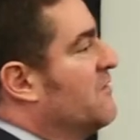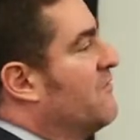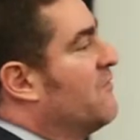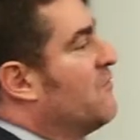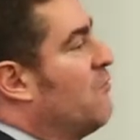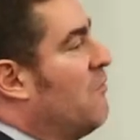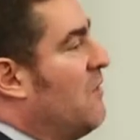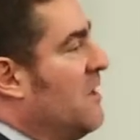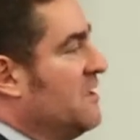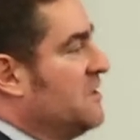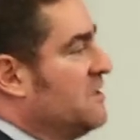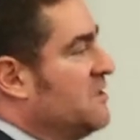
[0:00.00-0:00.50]
of
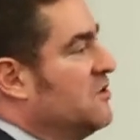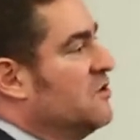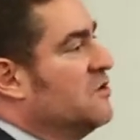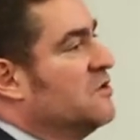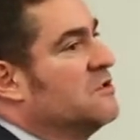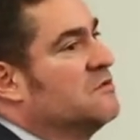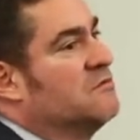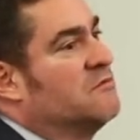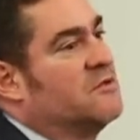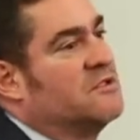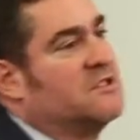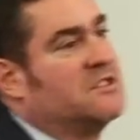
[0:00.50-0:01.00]

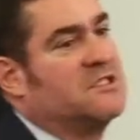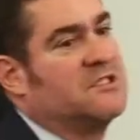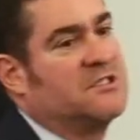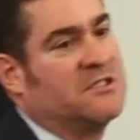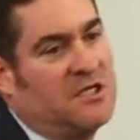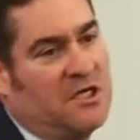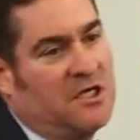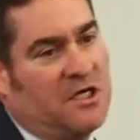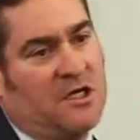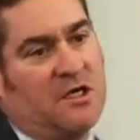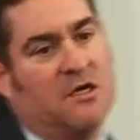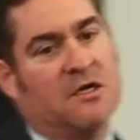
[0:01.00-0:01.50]
questions we'll
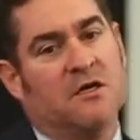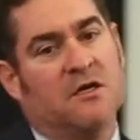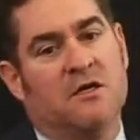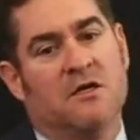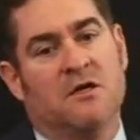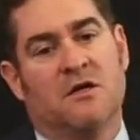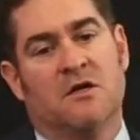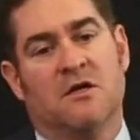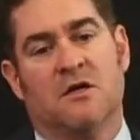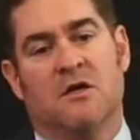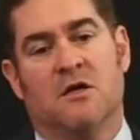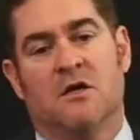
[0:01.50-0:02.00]
see
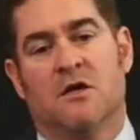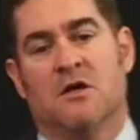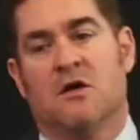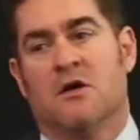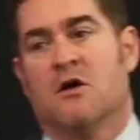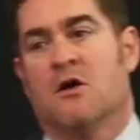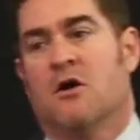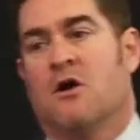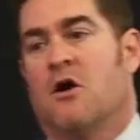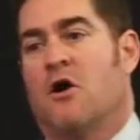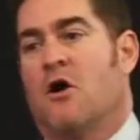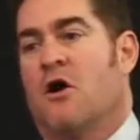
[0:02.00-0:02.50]

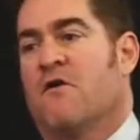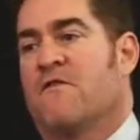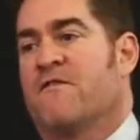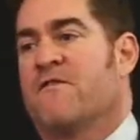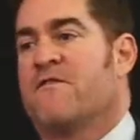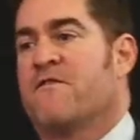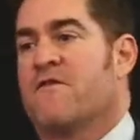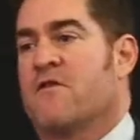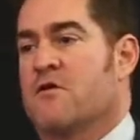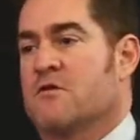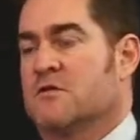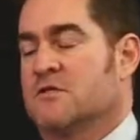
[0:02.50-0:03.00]
are
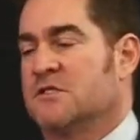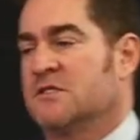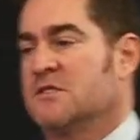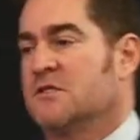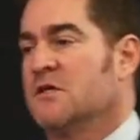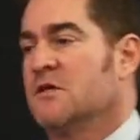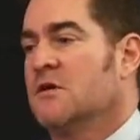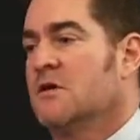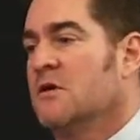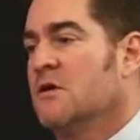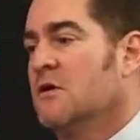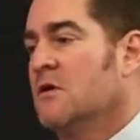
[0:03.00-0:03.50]

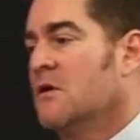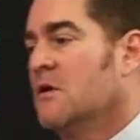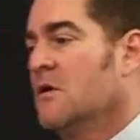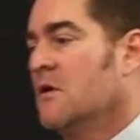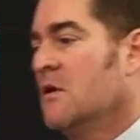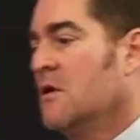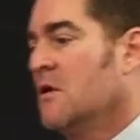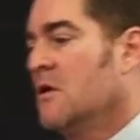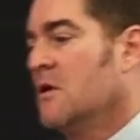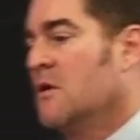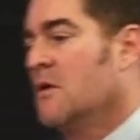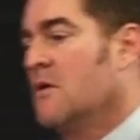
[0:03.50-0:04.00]
first,
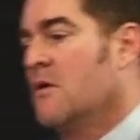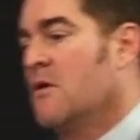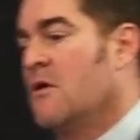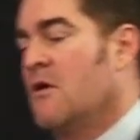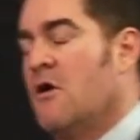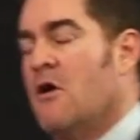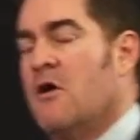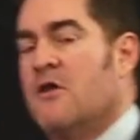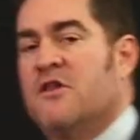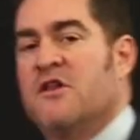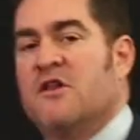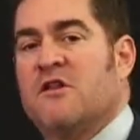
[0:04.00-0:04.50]

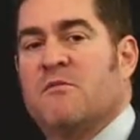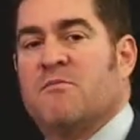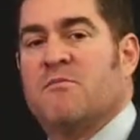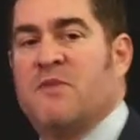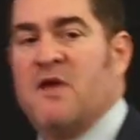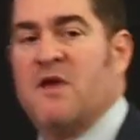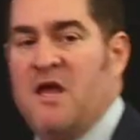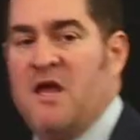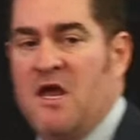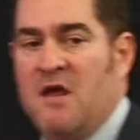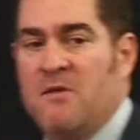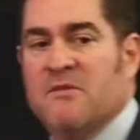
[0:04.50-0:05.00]
are these
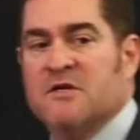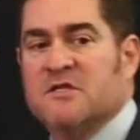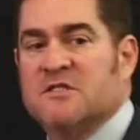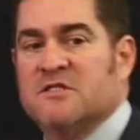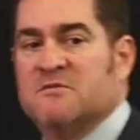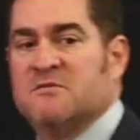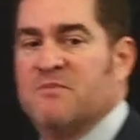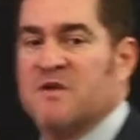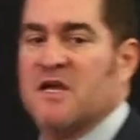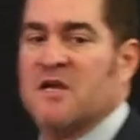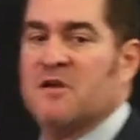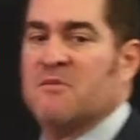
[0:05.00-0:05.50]
payments
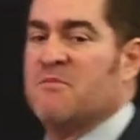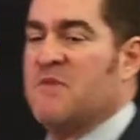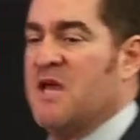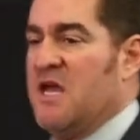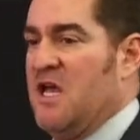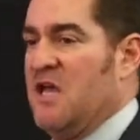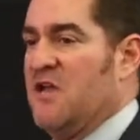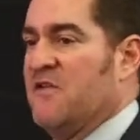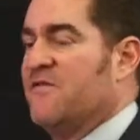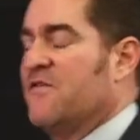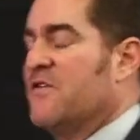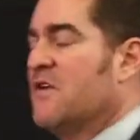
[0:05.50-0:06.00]
being
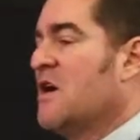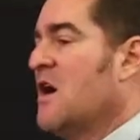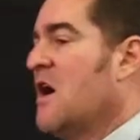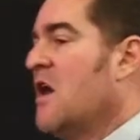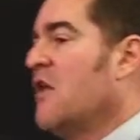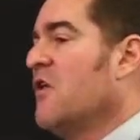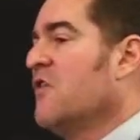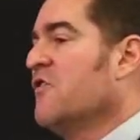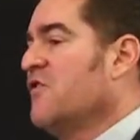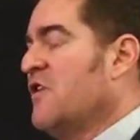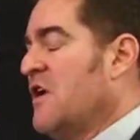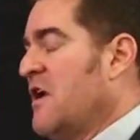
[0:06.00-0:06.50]
made for
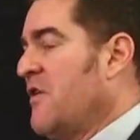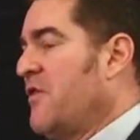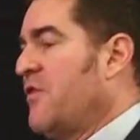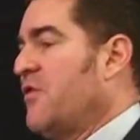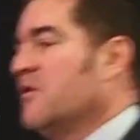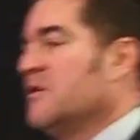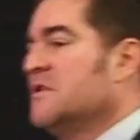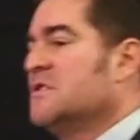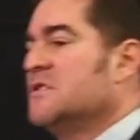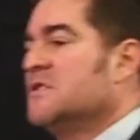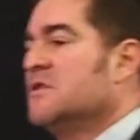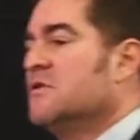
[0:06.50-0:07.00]
college
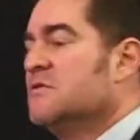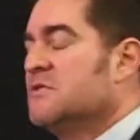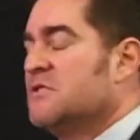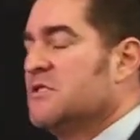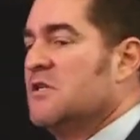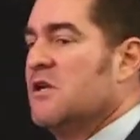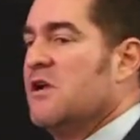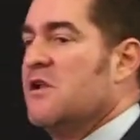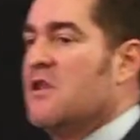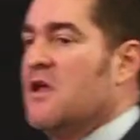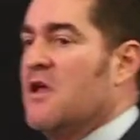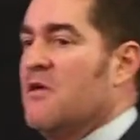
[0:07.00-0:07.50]
athletes' use of
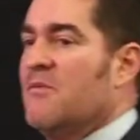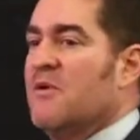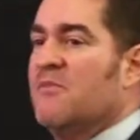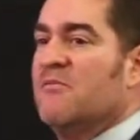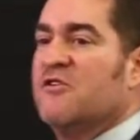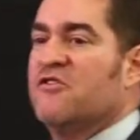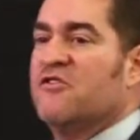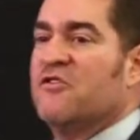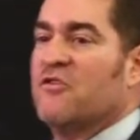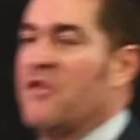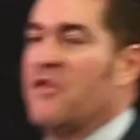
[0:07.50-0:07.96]
their name, image, and